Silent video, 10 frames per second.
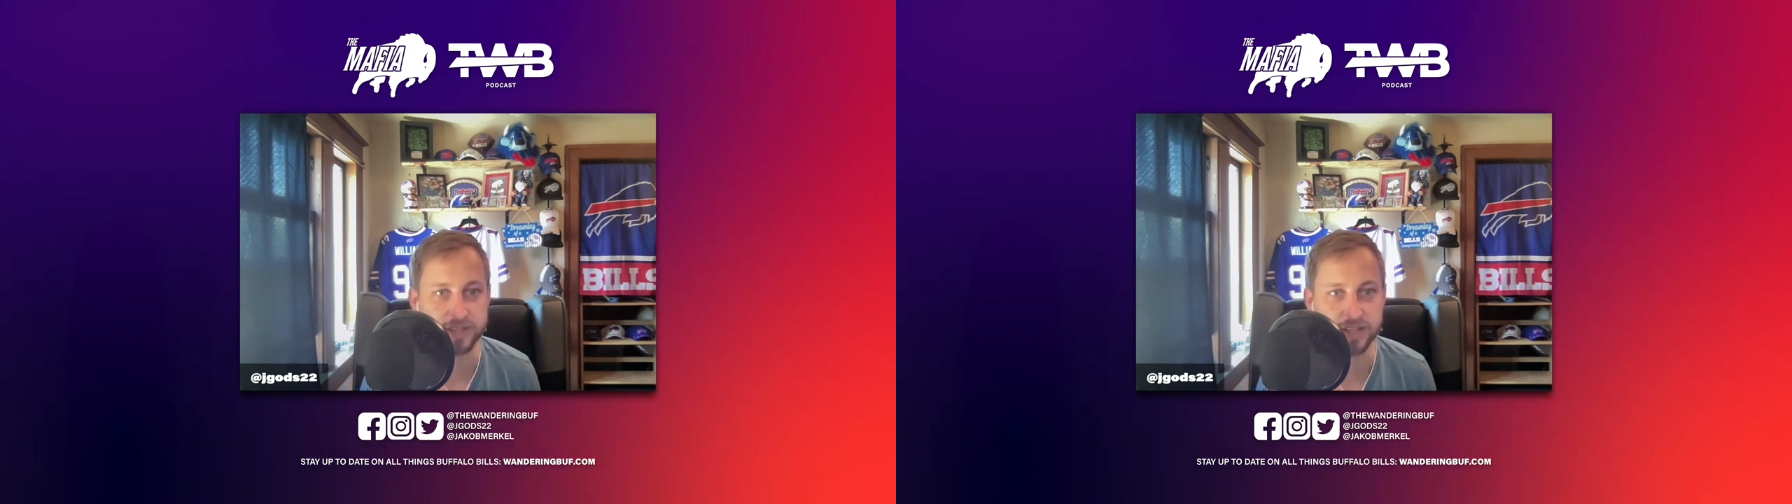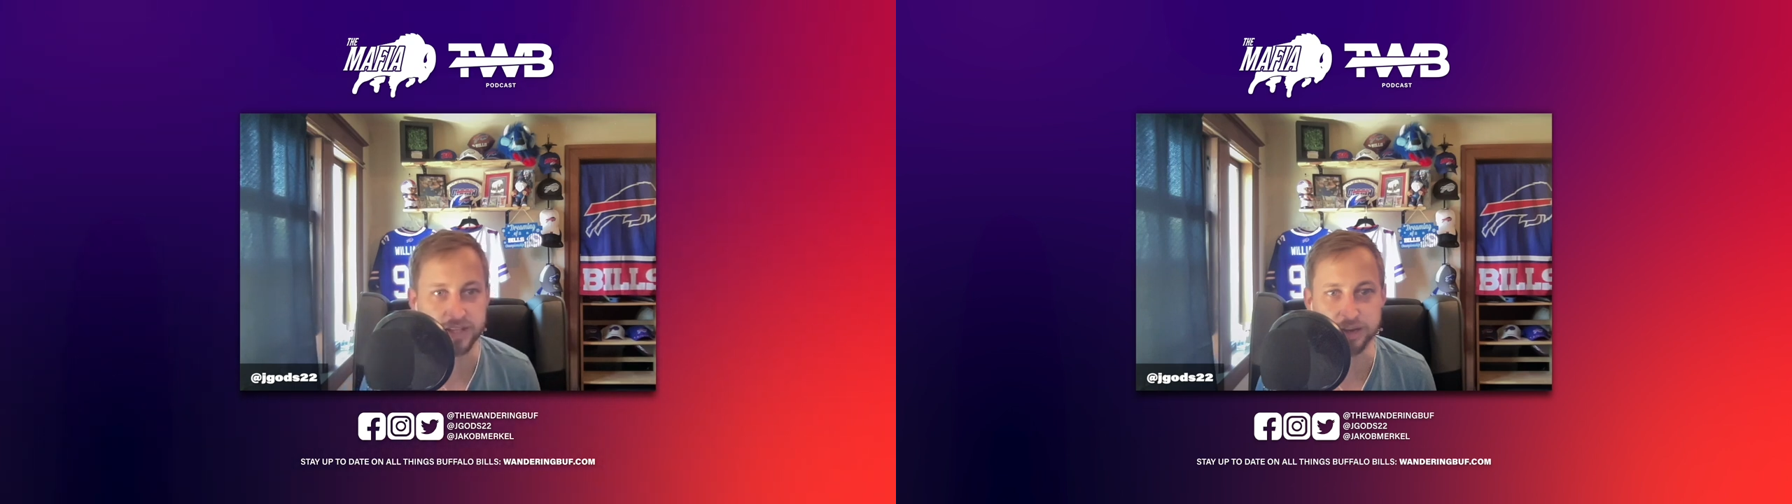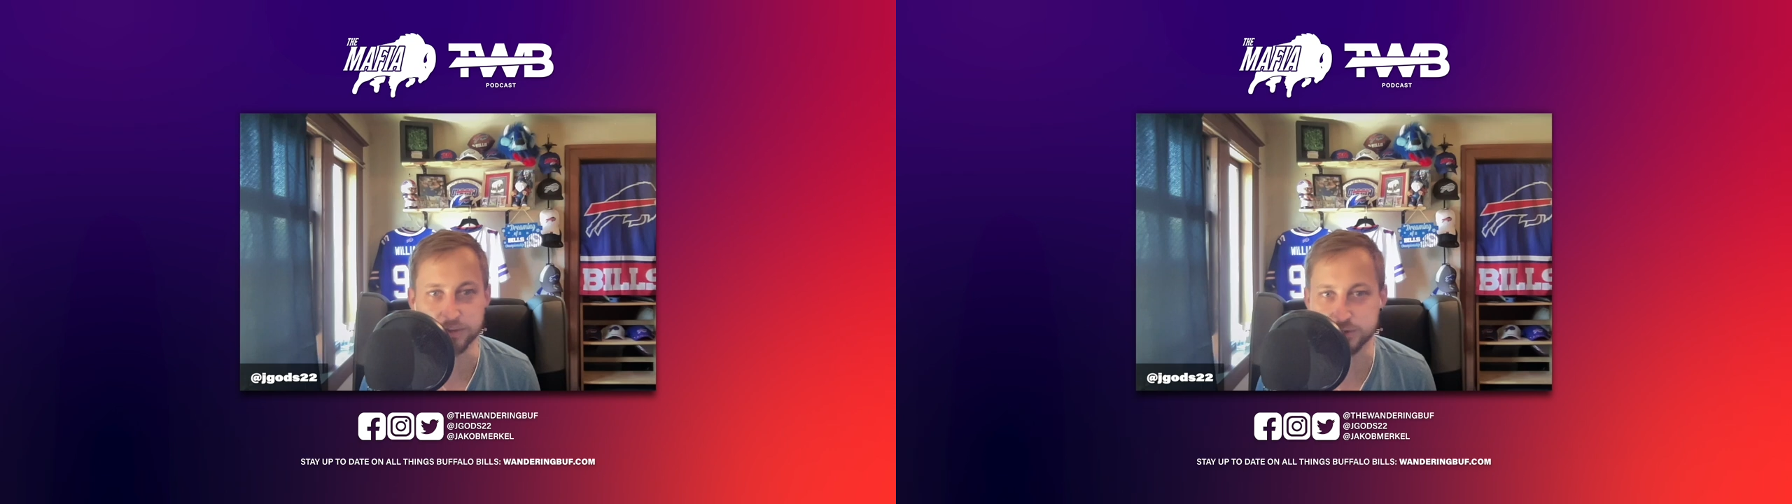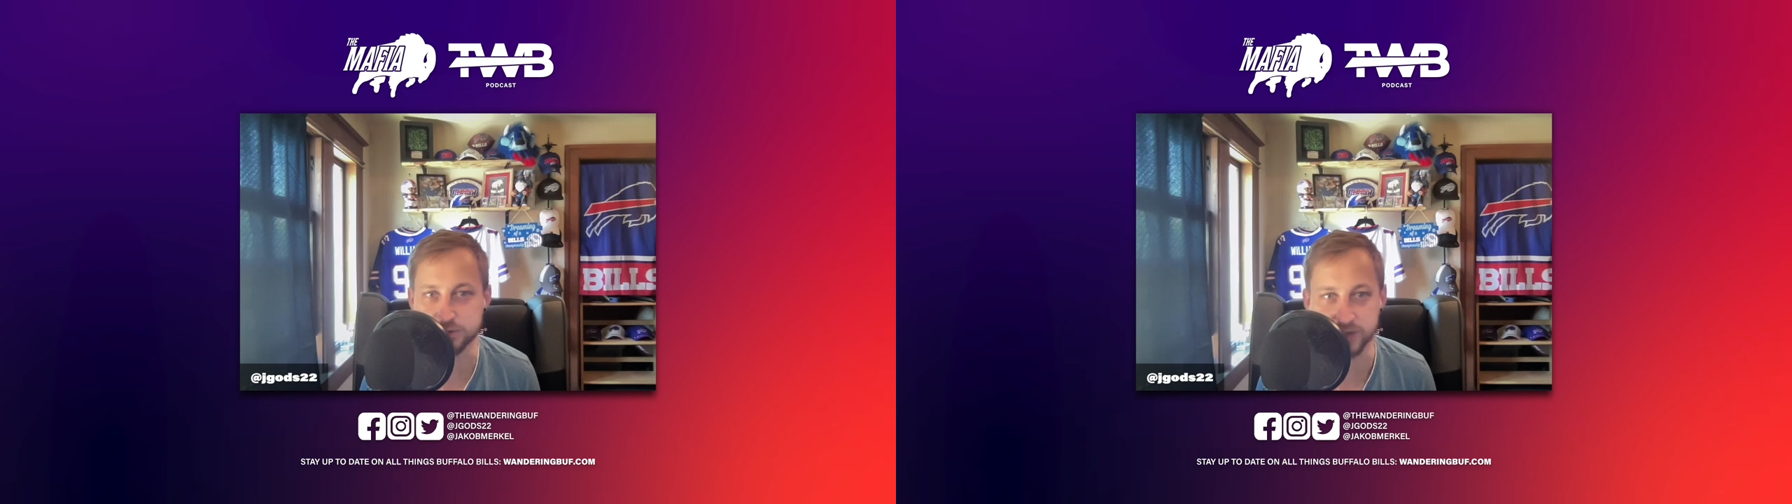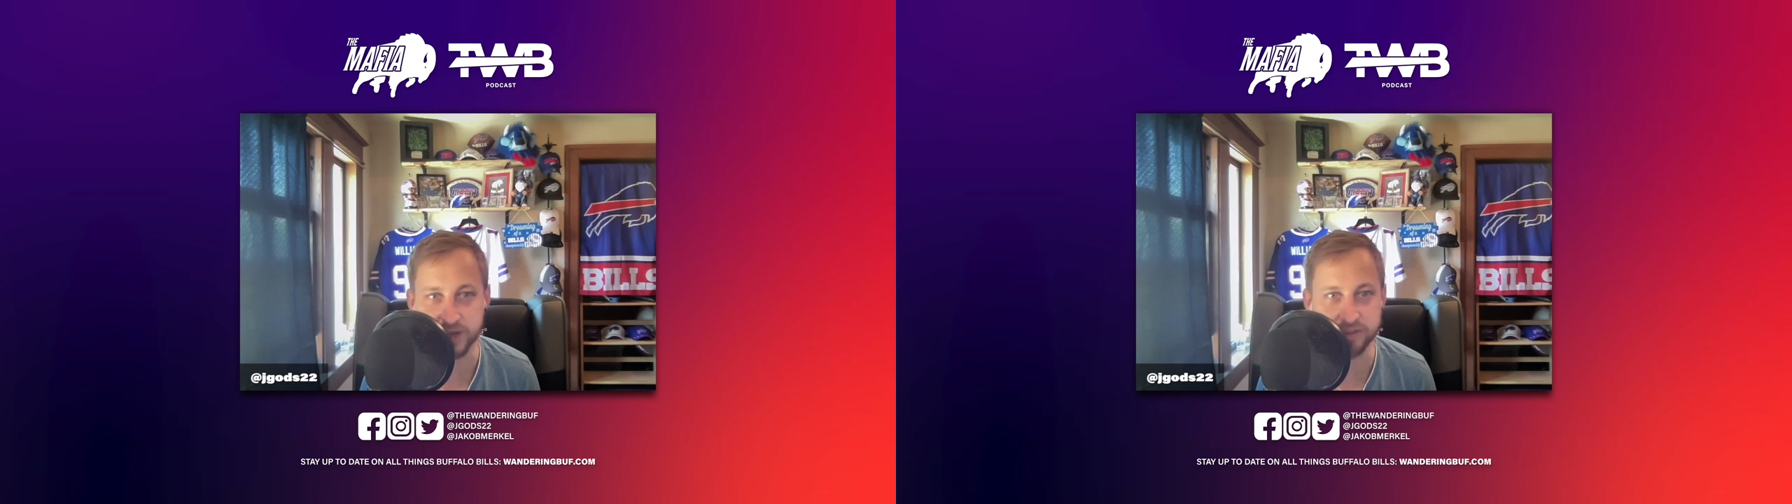He was
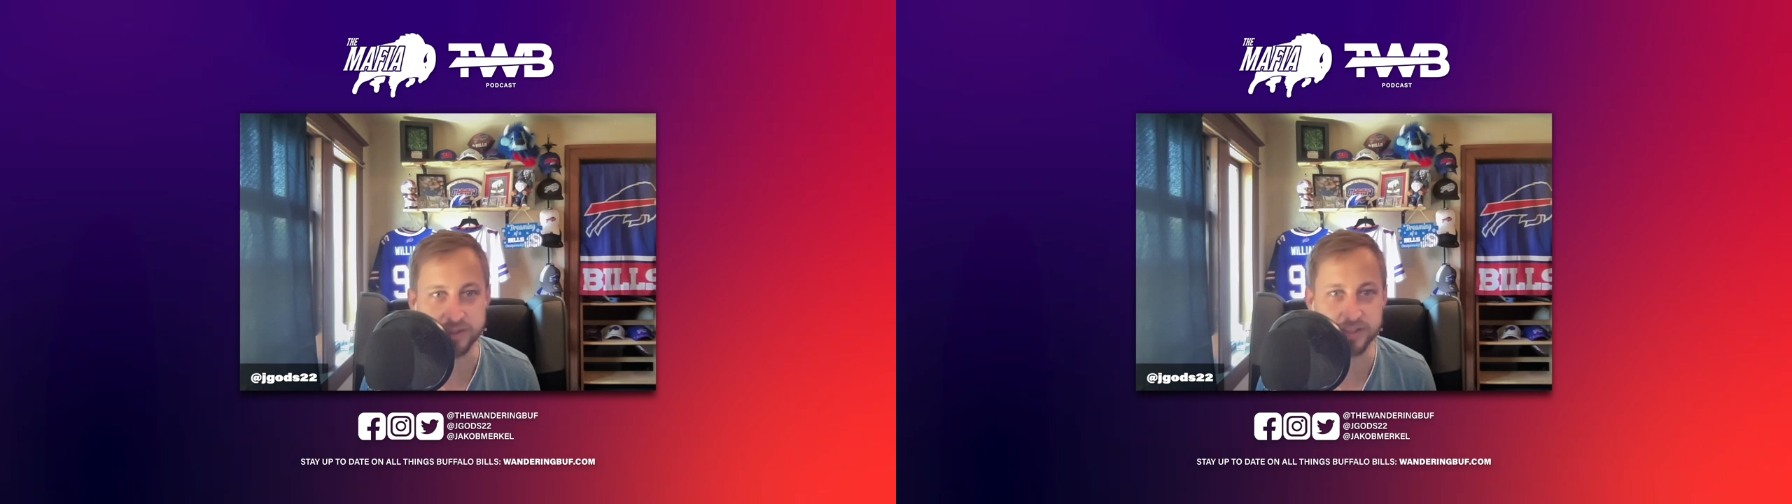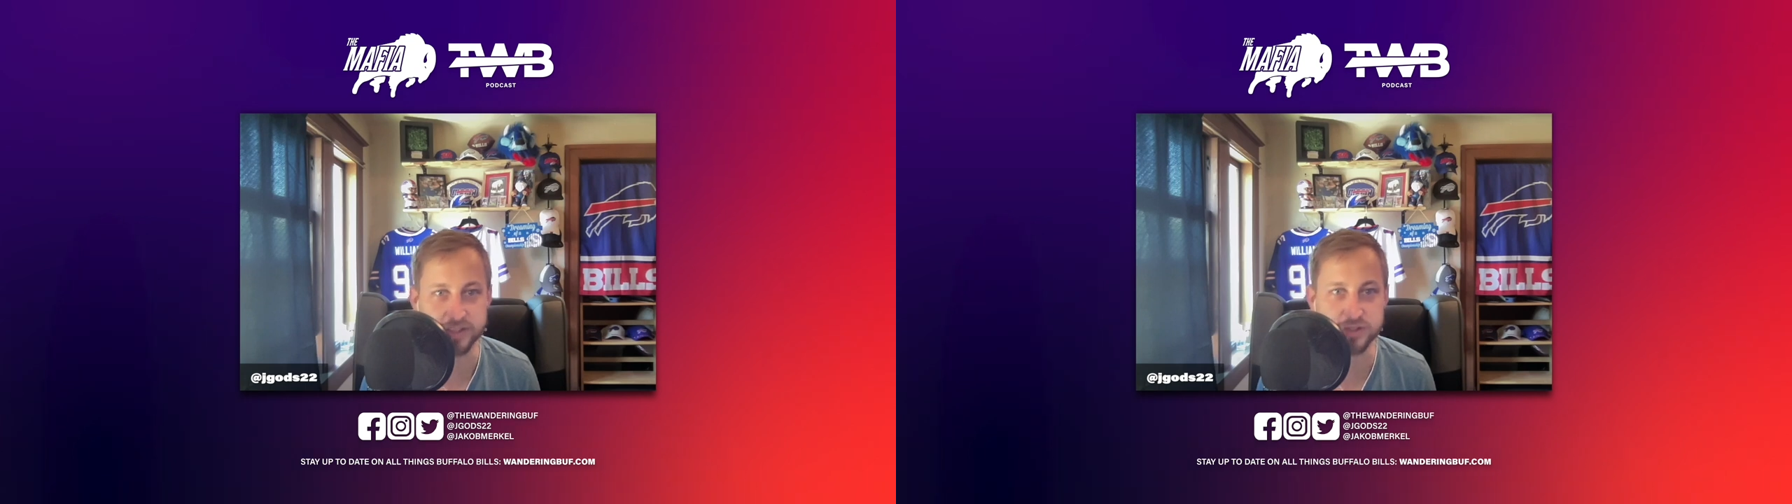doing everything